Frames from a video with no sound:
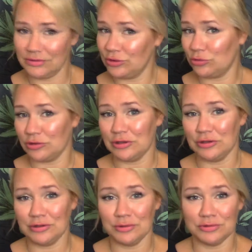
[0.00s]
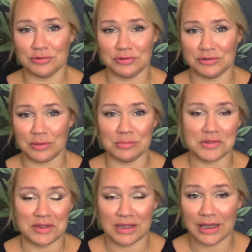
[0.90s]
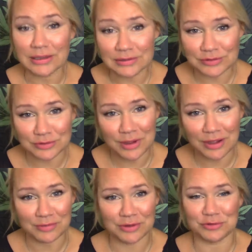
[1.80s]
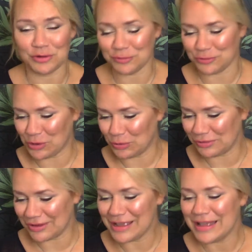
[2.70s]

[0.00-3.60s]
usually use something else to have a soft hold.